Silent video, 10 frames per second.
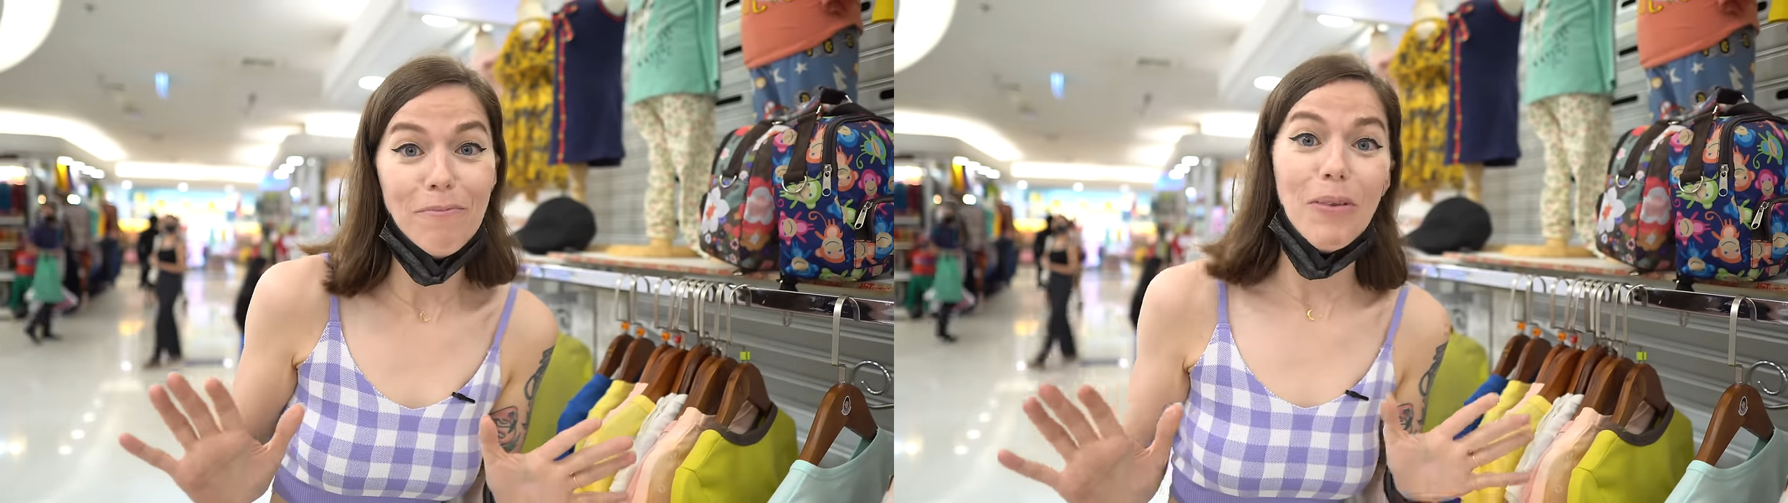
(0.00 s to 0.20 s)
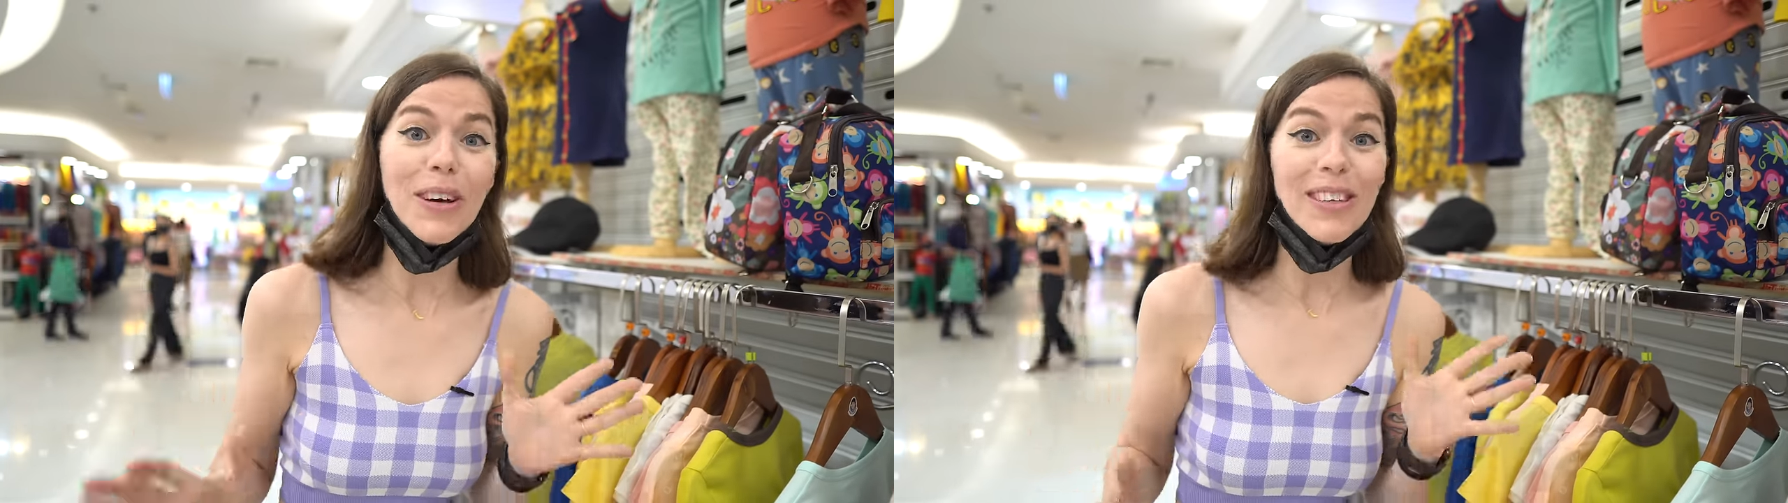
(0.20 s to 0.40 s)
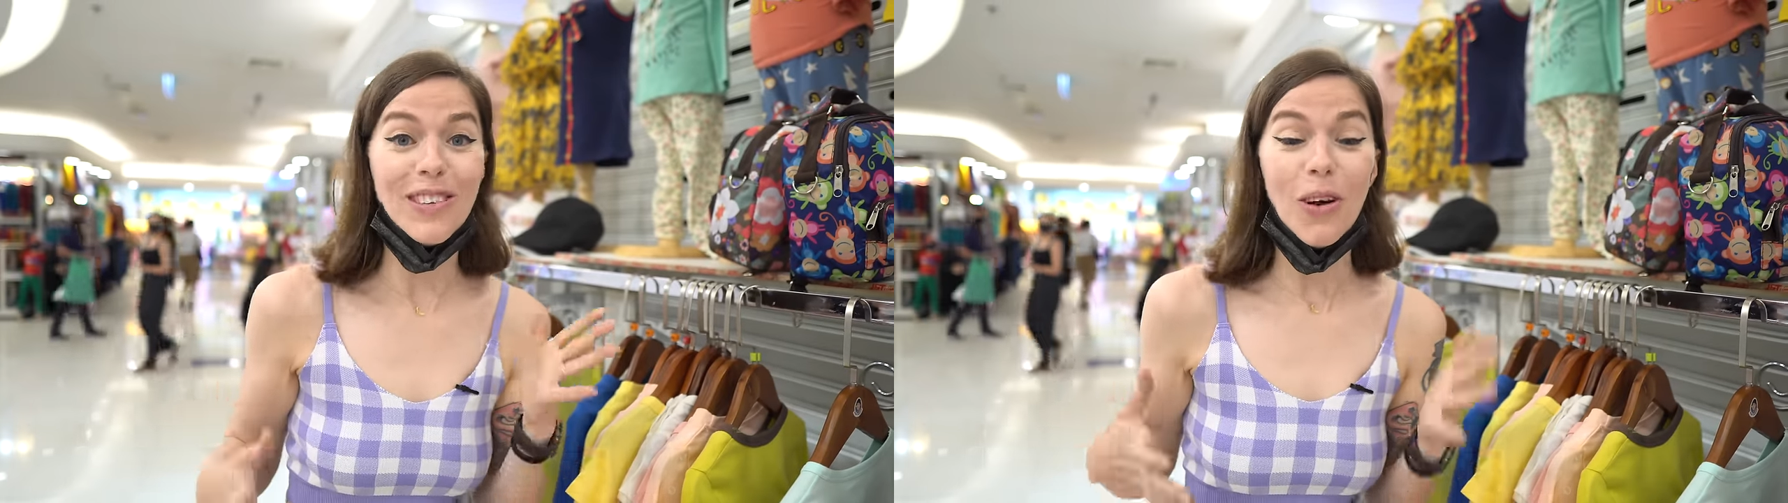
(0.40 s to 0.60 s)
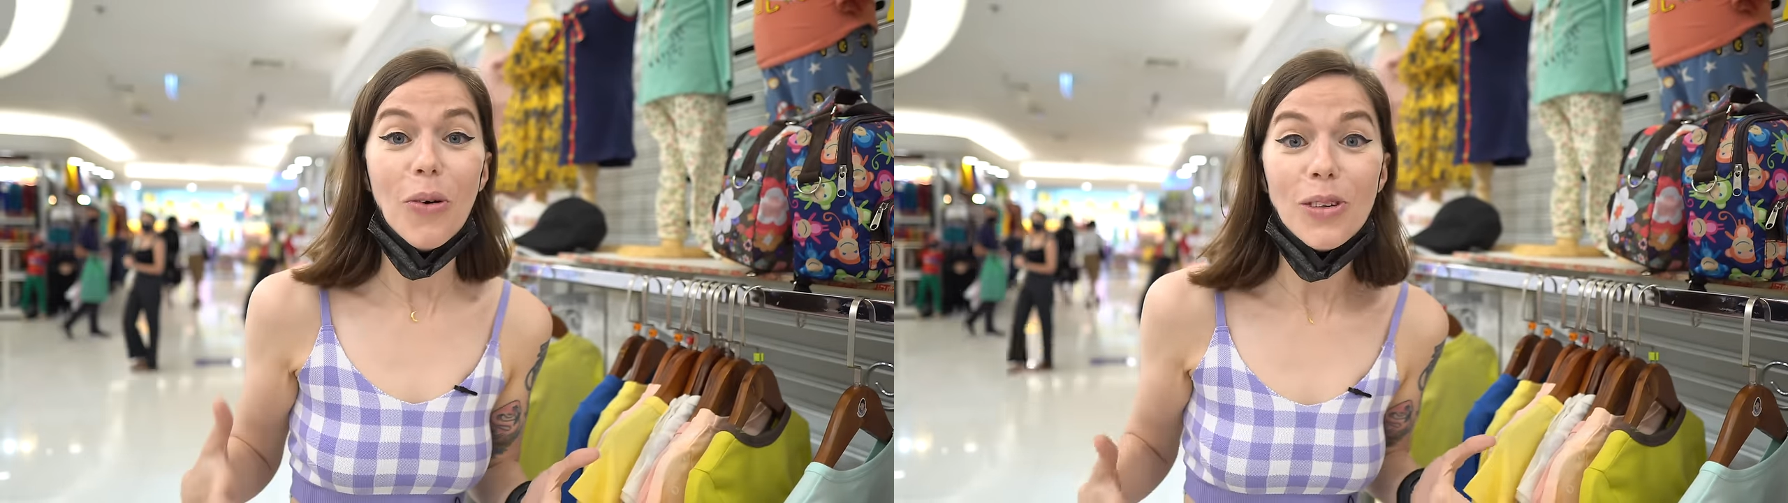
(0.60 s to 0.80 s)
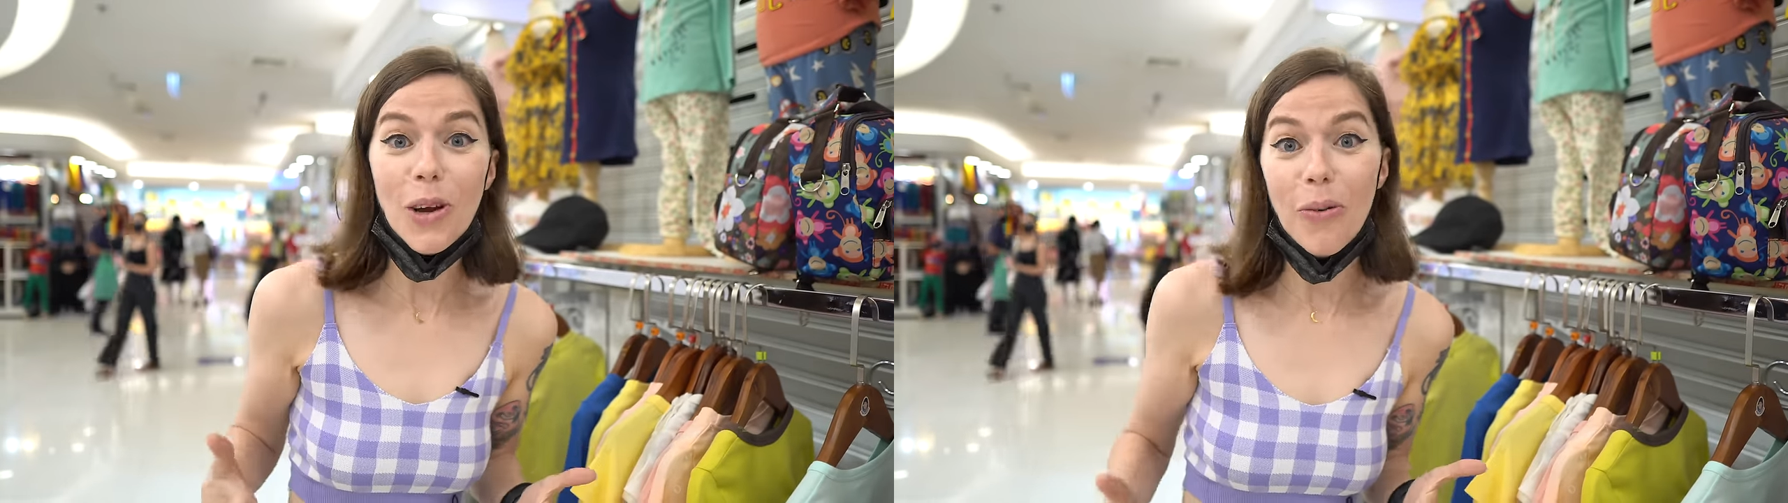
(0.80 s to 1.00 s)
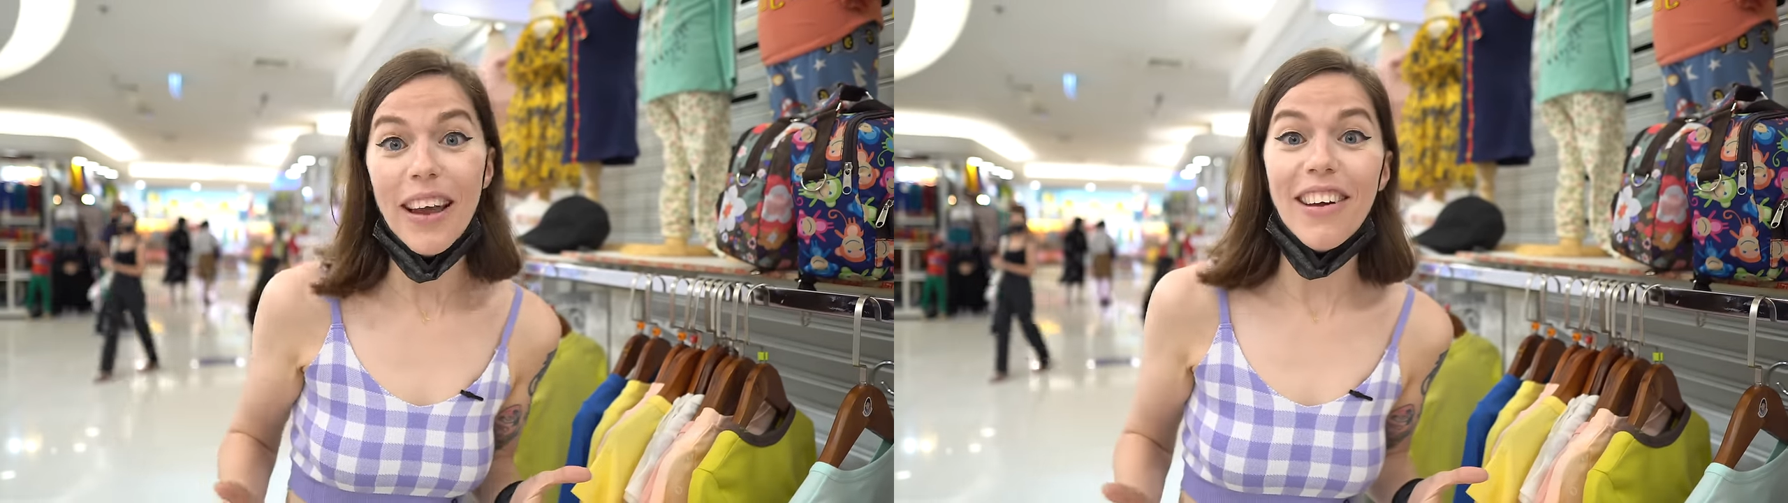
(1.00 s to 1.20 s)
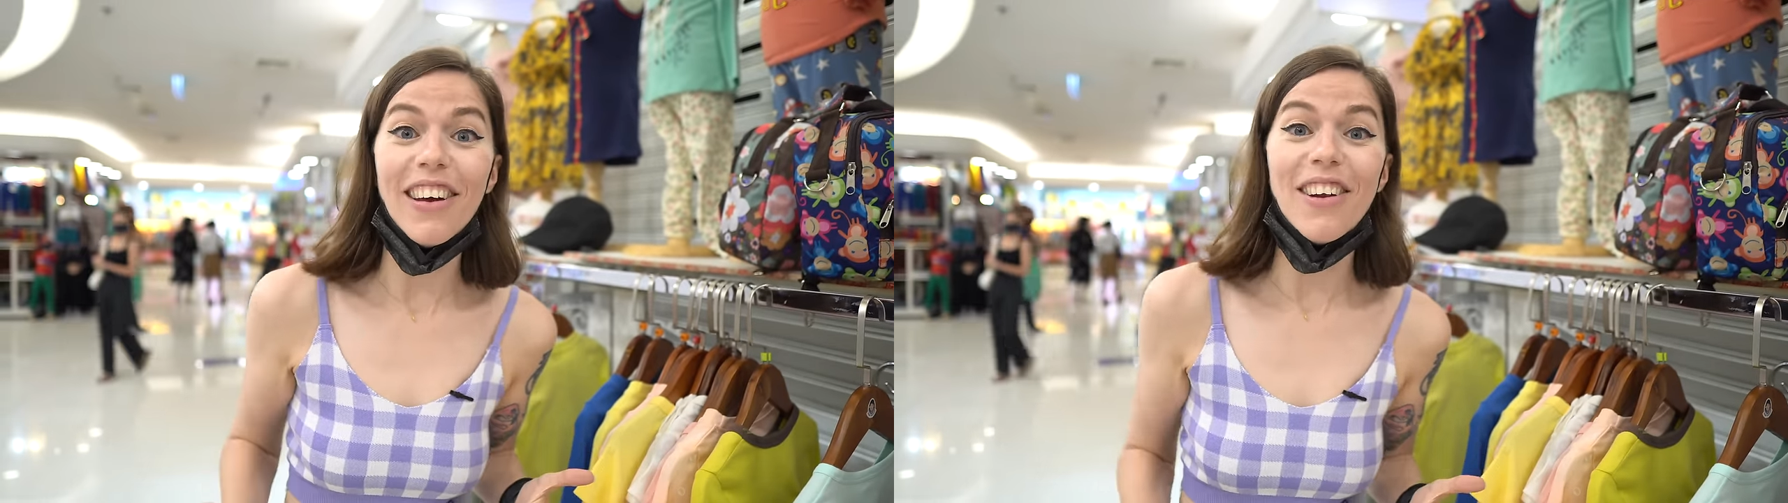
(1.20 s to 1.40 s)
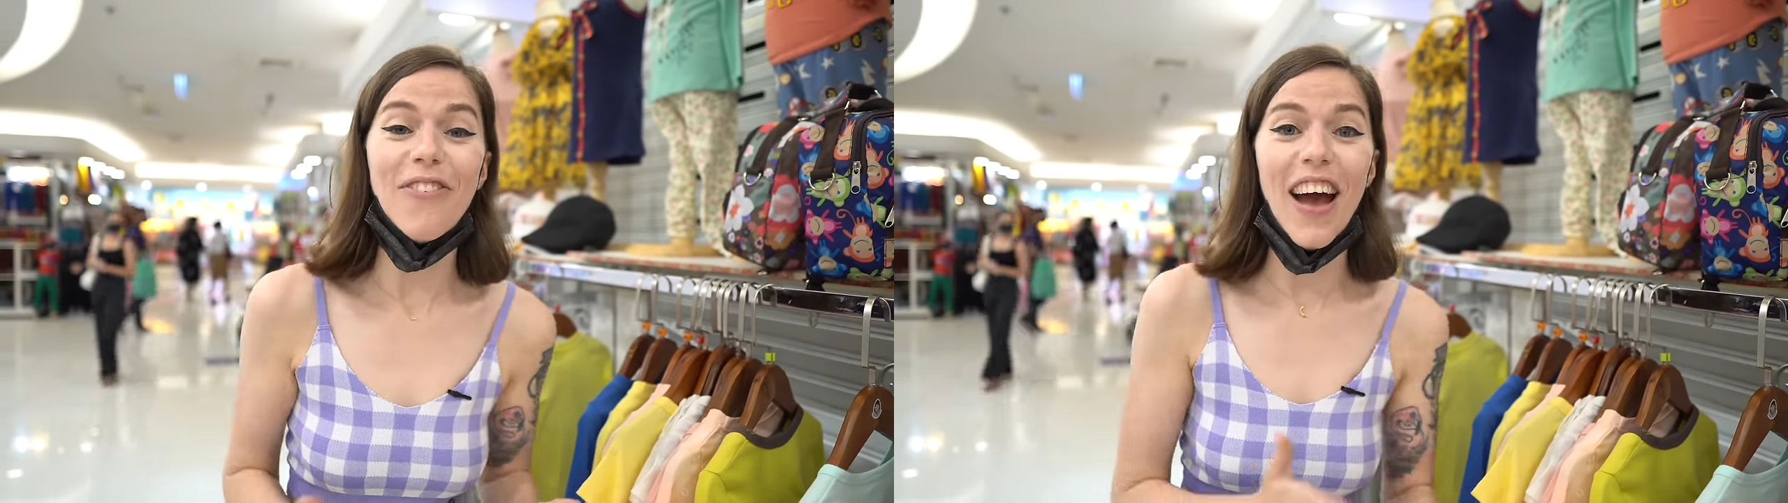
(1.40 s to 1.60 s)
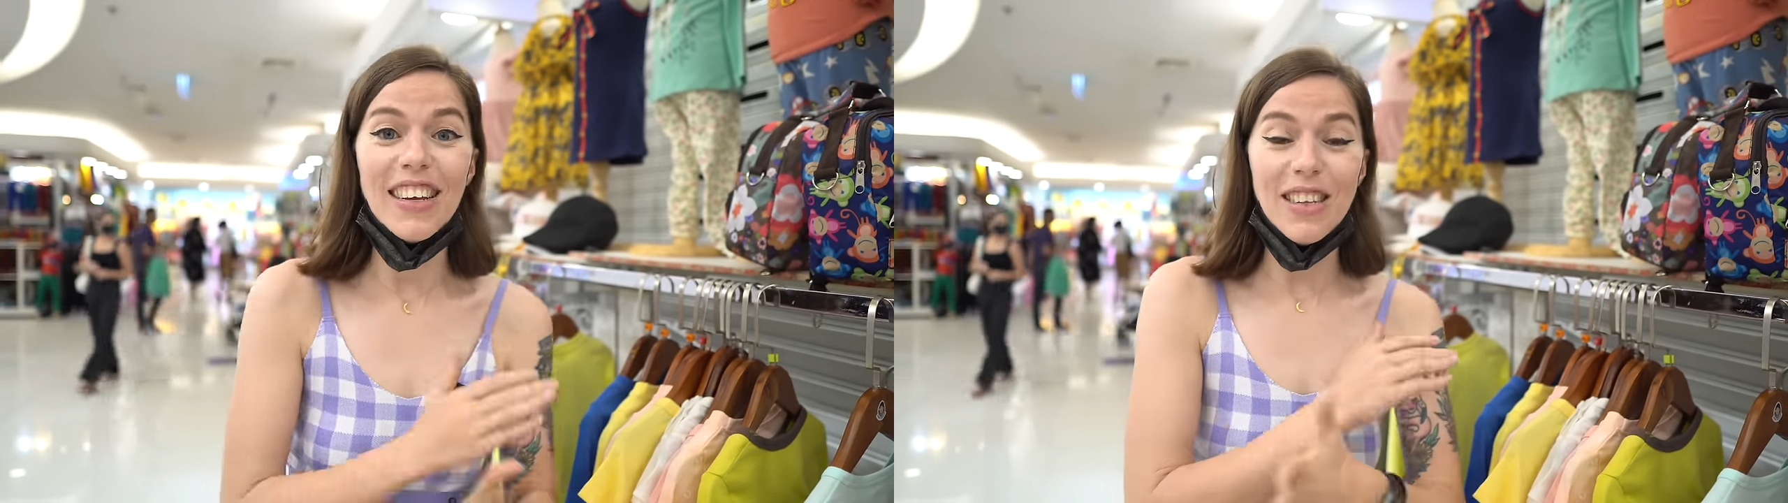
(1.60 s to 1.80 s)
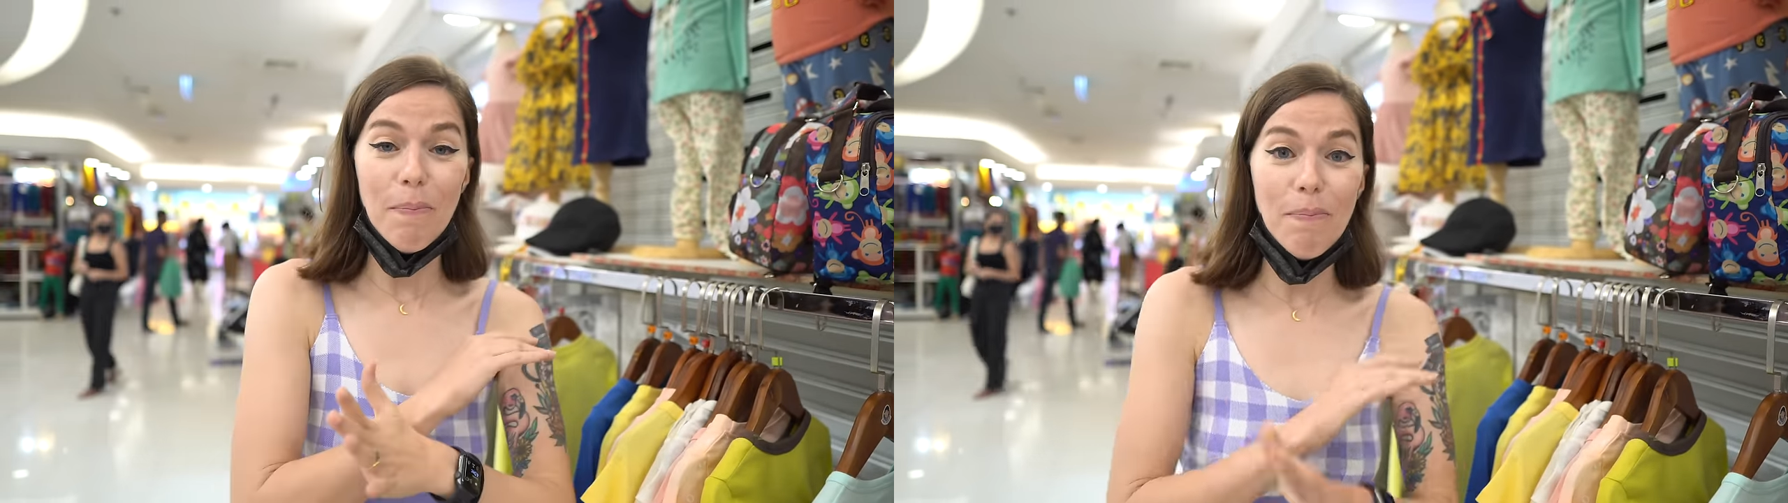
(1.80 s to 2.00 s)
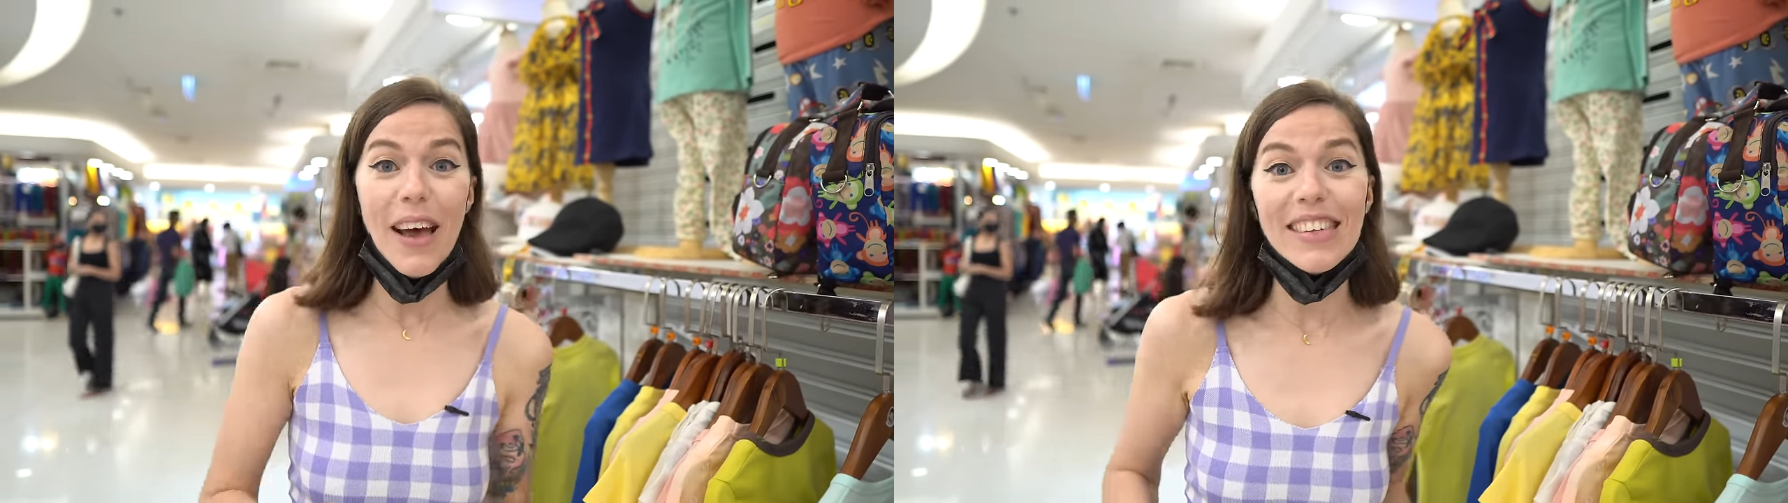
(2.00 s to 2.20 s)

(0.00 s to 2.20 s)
because it's also where you're gonna find the